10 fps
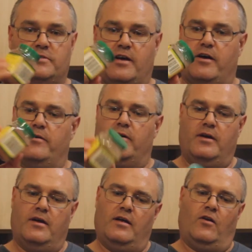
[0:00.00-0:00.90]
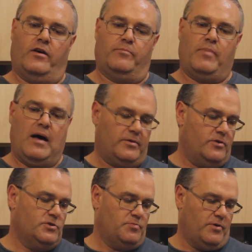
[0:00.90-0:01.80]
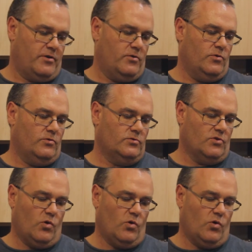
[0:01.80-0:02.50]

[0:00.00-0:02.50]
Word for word: So like barbecue sprinkles,